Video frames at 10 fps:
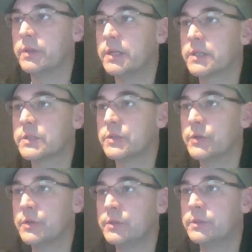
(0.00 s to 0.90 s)
next
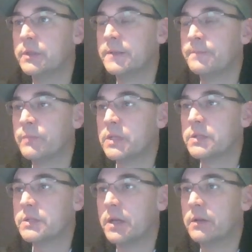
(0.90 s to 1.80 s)
turn.
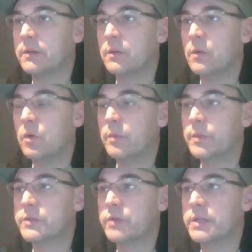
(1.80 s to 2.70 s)
So quite a
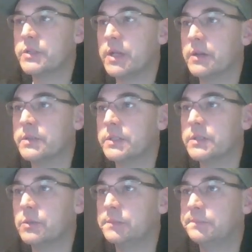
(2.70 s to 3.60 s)
bit of strategy goes into it